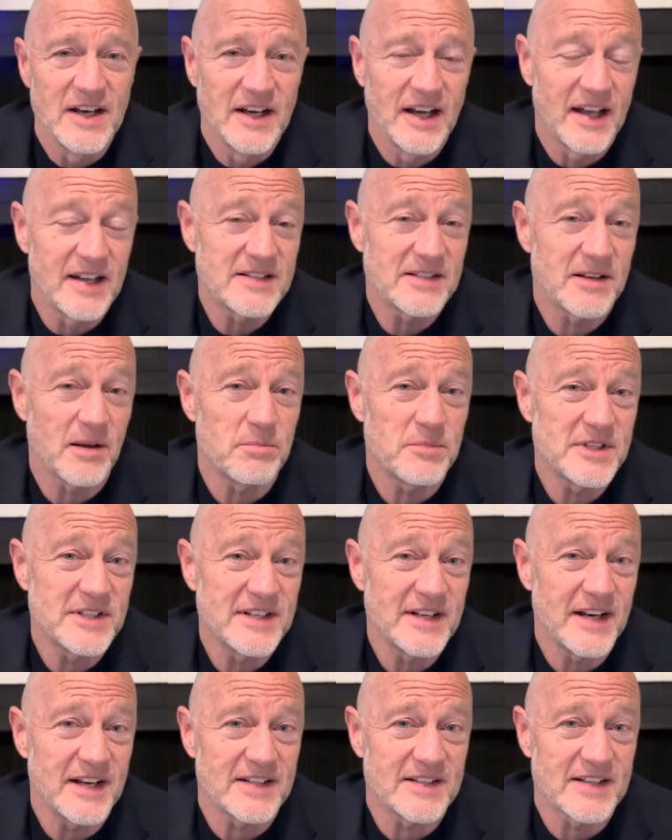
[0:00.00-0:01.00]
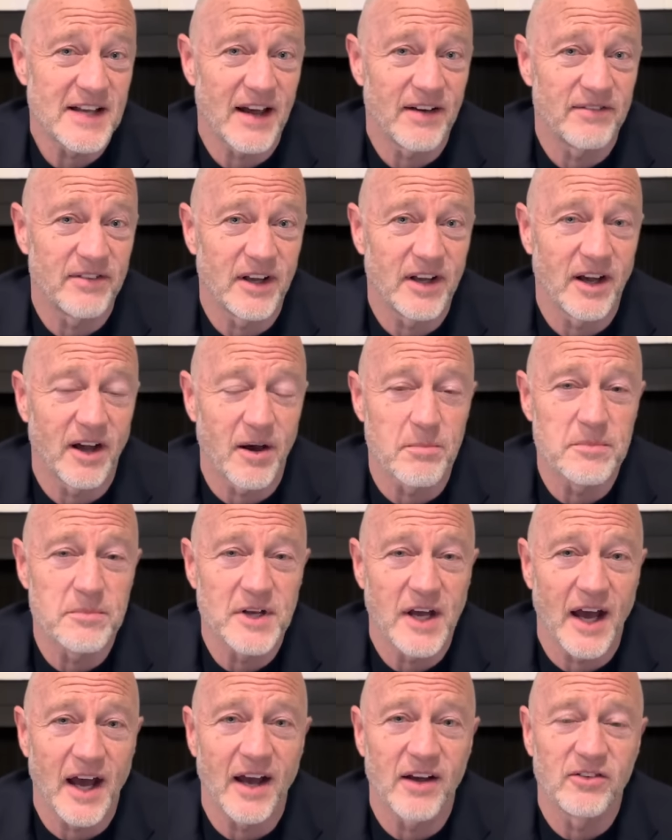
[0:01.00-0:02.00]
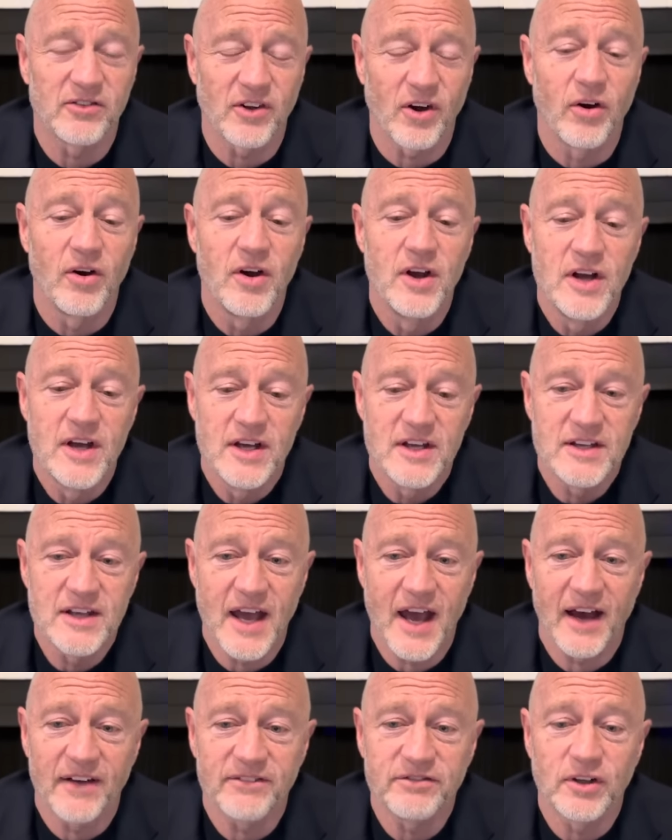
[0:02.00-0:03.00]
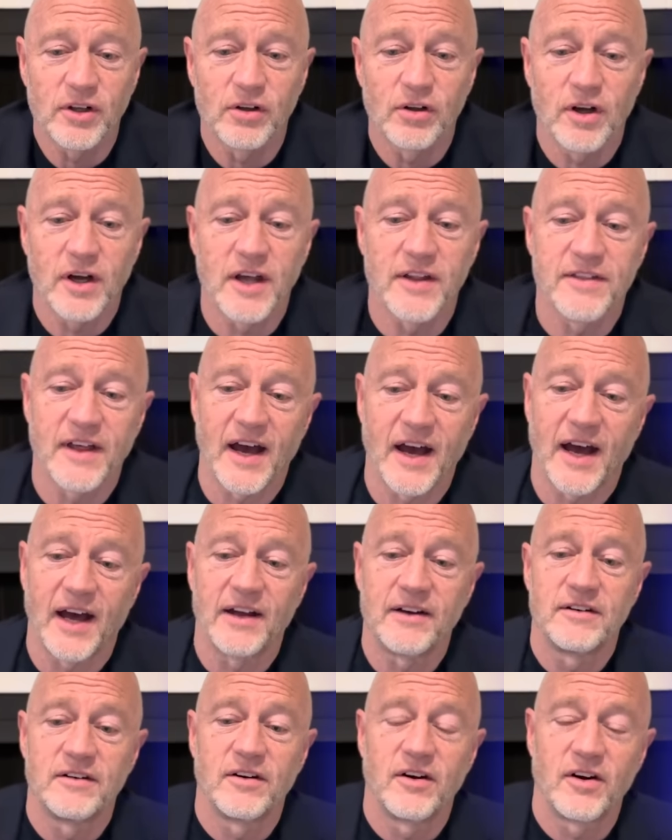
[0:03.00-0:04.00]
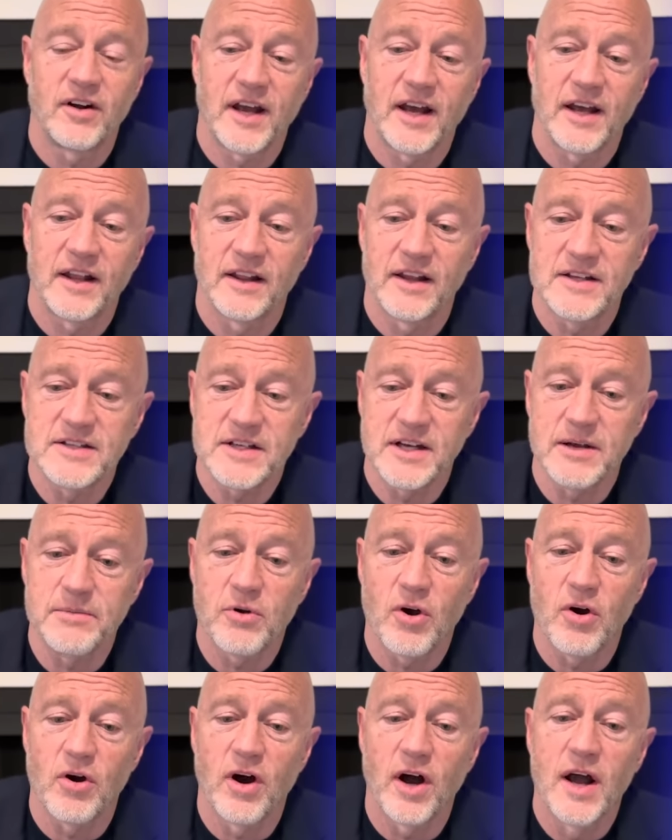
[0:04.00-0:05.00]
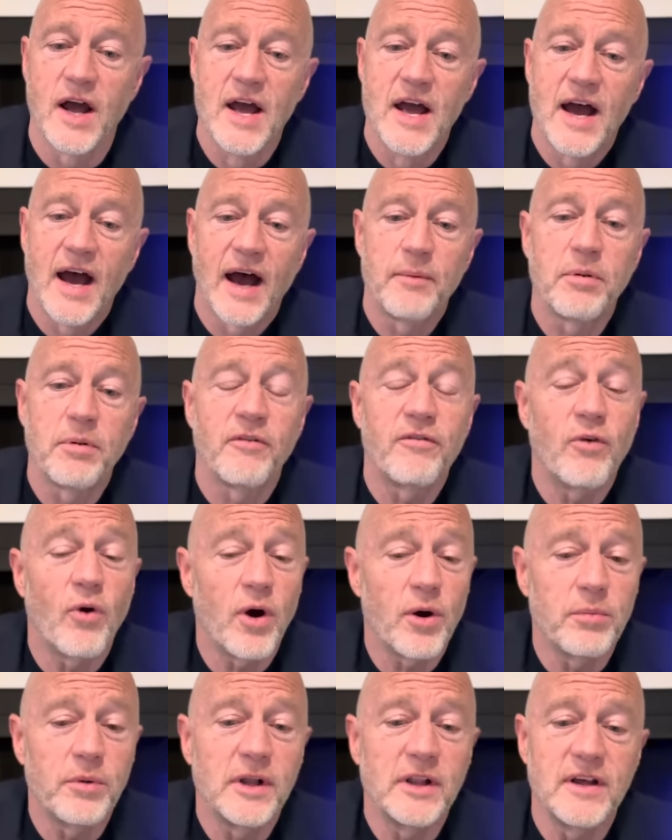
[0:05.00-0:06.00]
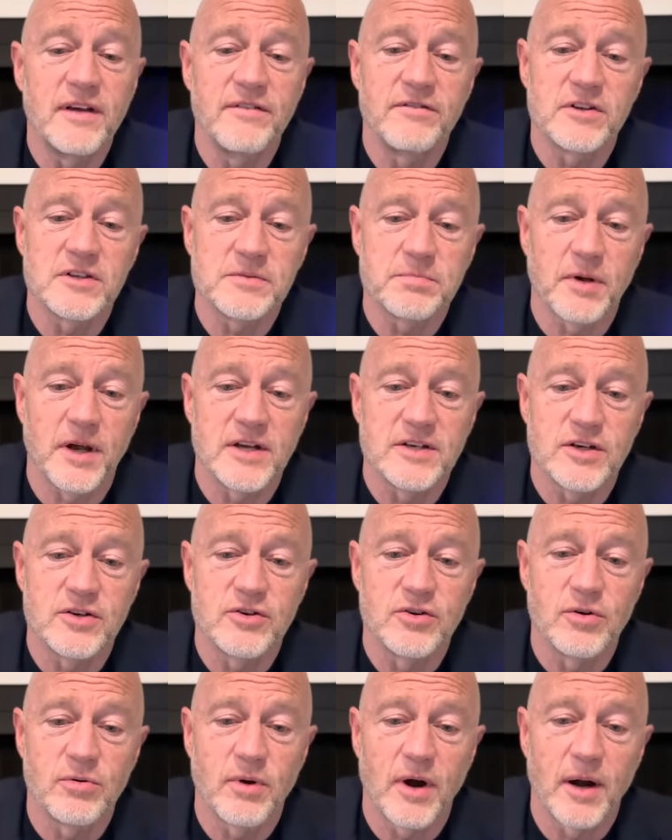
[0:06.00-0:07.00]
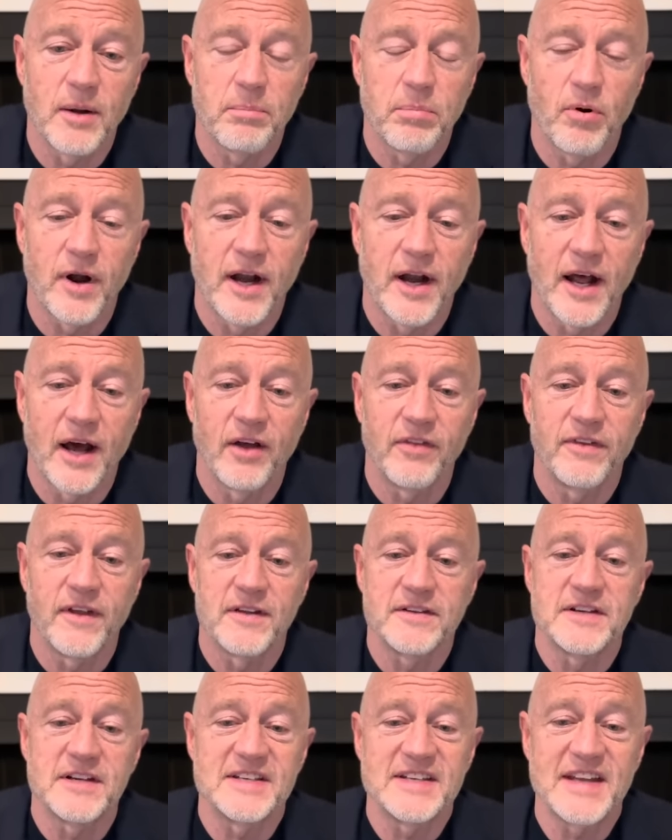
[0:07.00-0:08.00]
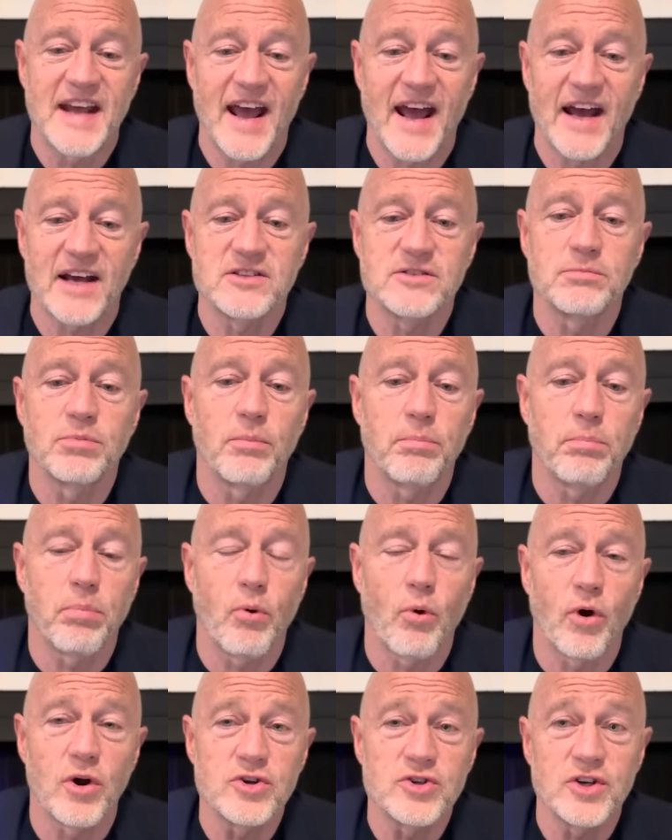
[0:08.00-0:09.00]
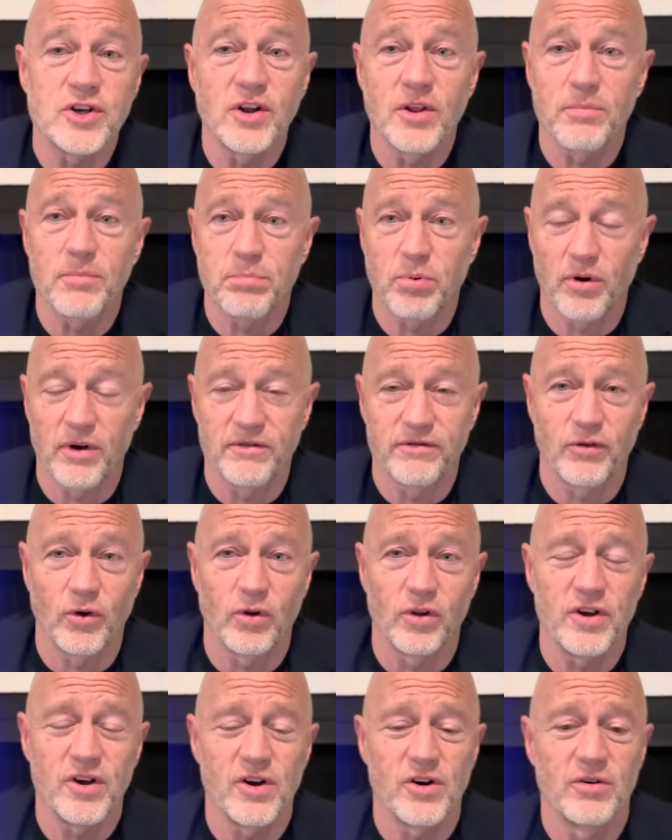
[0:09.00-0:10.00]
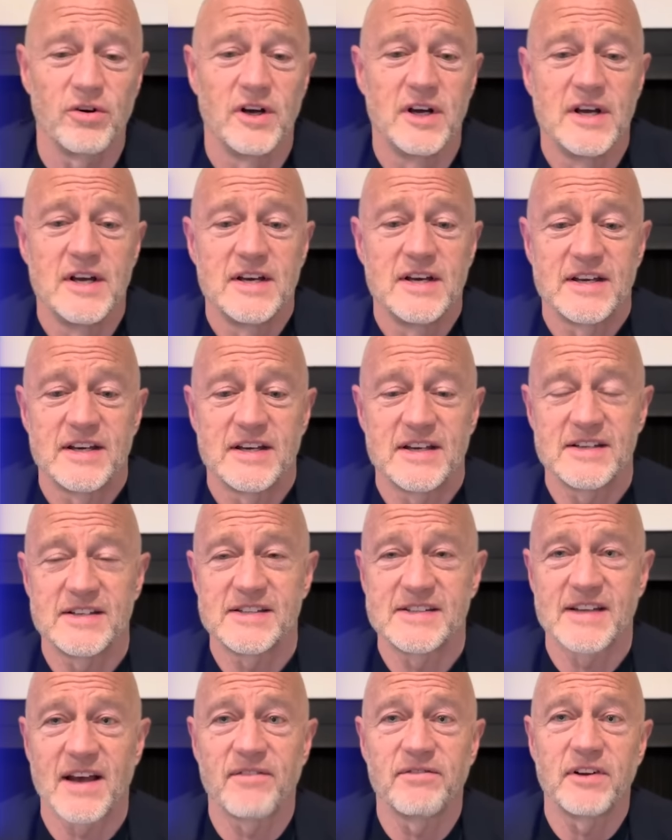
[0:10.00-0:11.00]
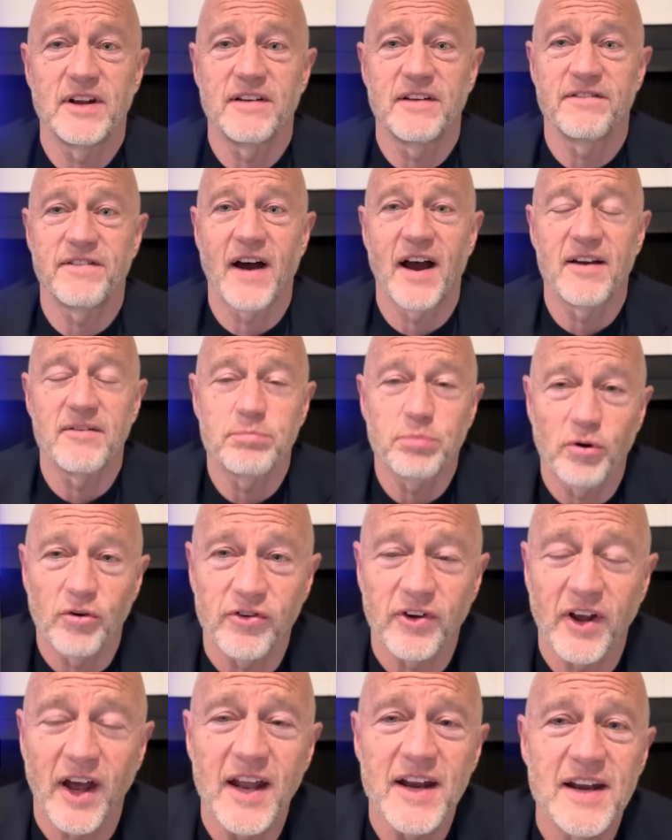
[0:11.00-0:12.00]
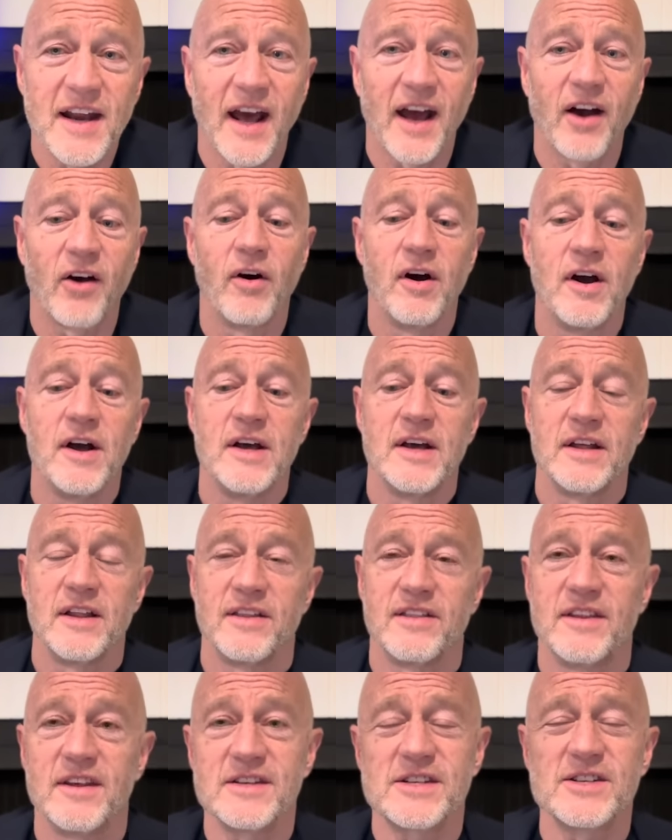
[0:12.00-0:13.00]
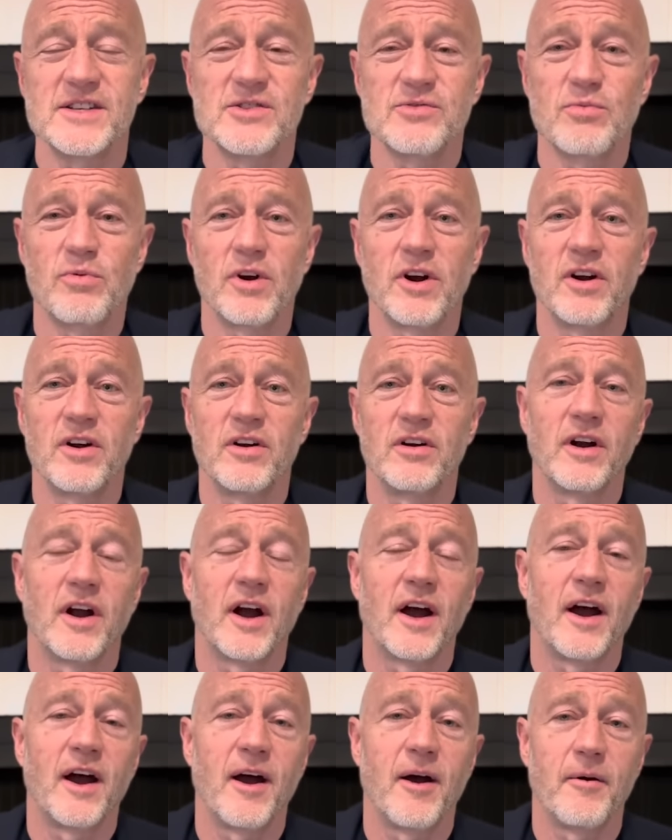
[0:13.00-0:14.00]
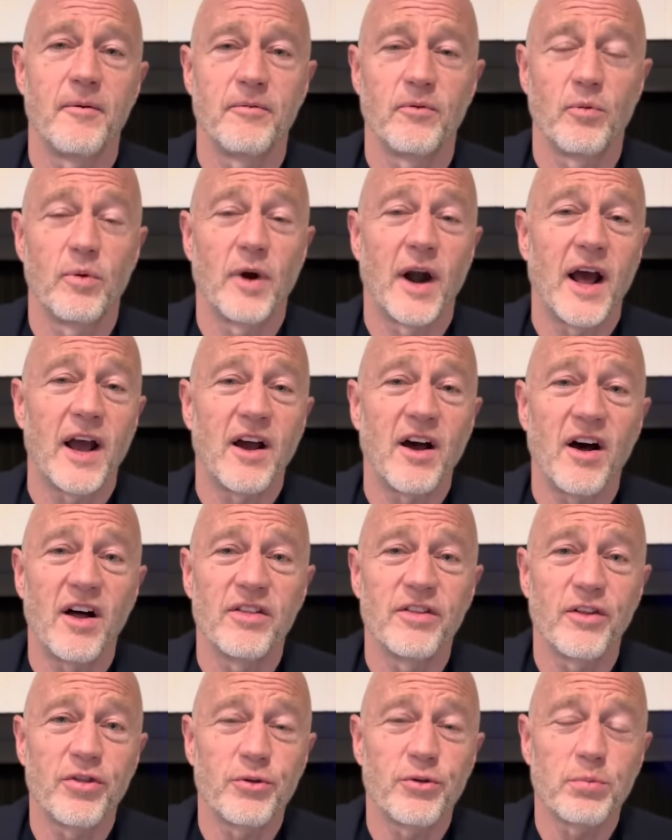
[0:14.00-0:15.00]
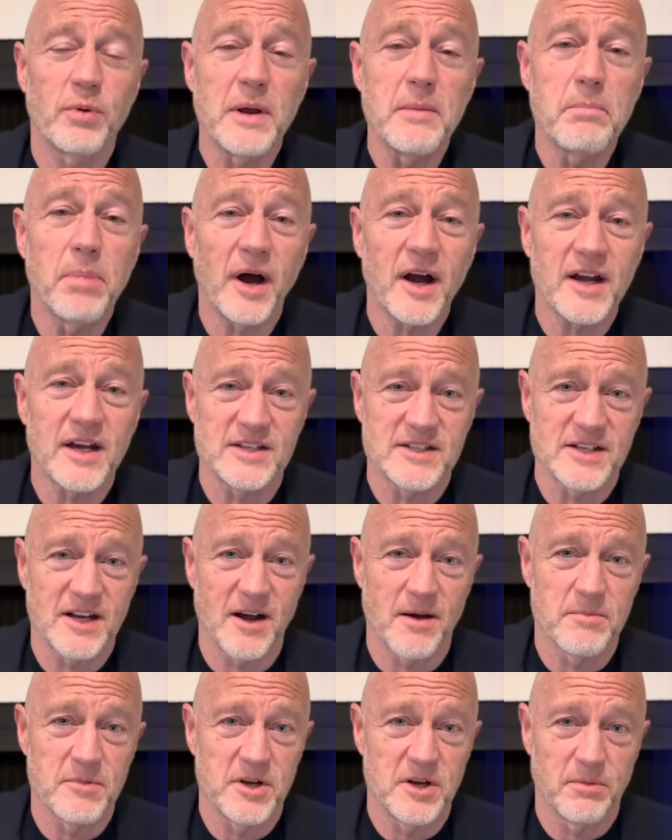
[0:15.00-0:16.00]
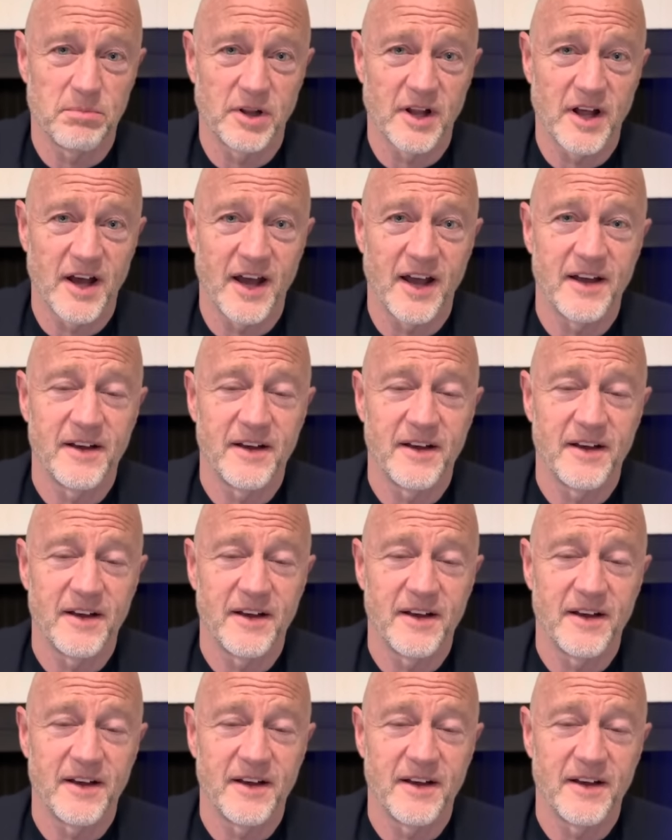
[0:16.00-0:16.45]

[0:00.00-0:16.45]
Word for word: And some cities have income tax, so you have to look at that. Okay, let's keep going. Uh, before we leave this page, I do want to point out that the taxable portion of the portfolio is 75% now. This is where um, what I call the three buckets come into play.